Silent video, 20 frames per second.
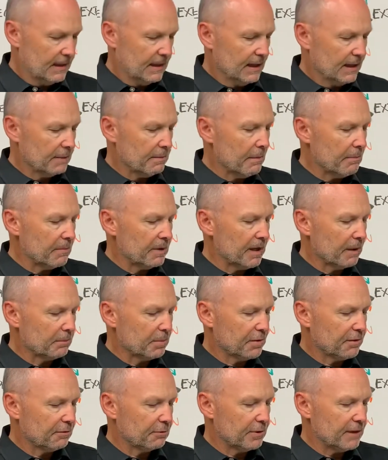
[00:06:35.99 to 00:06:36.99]
Commitment number
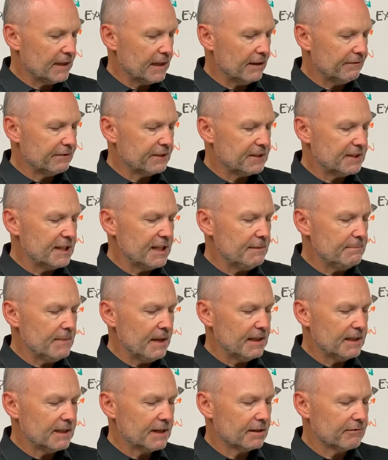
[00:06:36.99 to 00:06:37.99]
three, if a
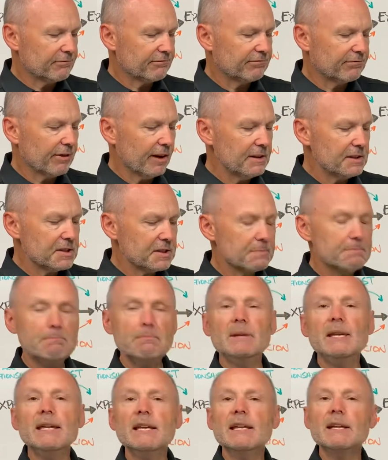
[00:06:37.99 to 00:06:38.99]
teammate confronts
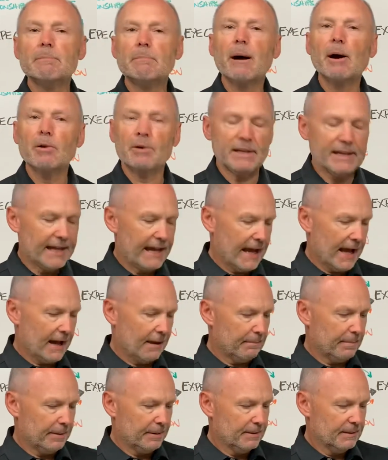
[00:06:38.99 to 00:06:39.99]
me about a
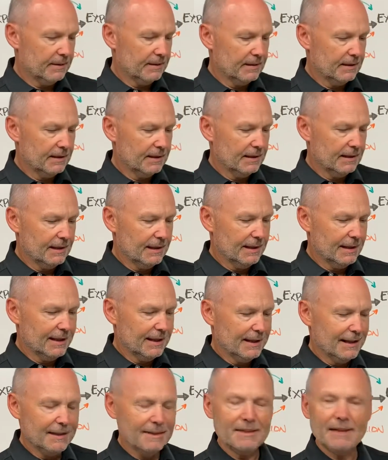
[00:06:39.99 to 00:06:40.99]
gap
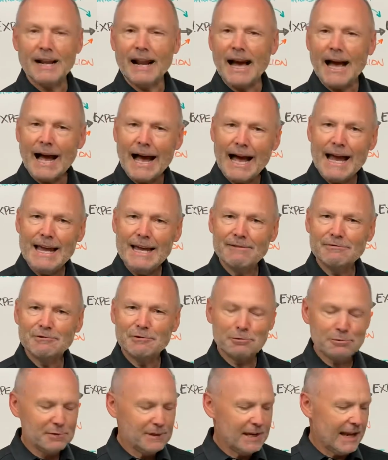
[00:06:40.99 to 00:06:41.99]
that I have
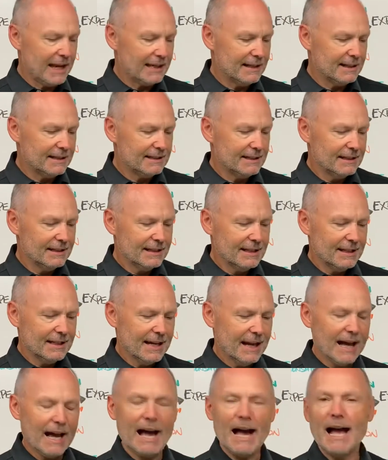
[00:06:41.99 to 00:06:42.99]
created,
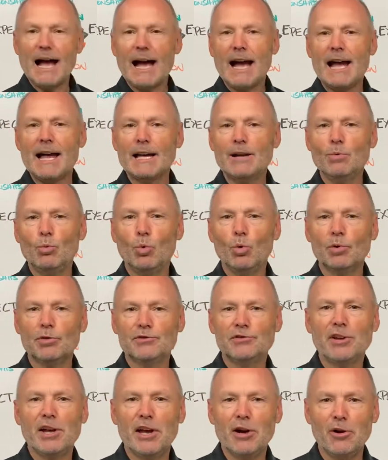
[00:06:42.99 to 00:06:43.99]
I will
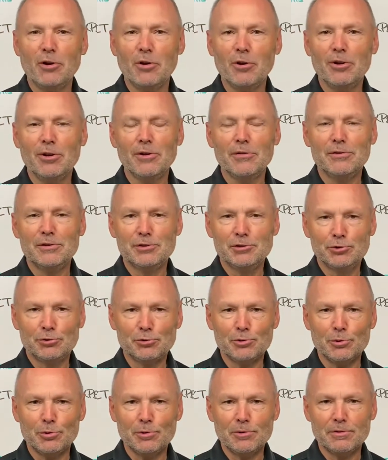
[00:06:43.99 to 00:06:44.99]
tell the
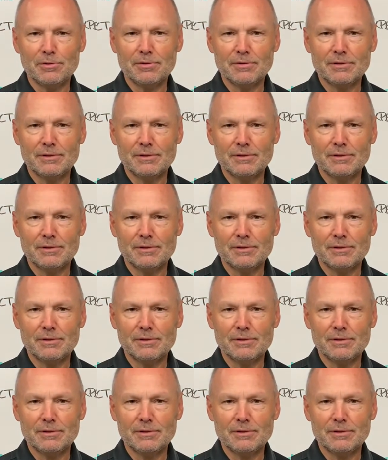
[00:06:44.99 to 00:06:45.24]
truth.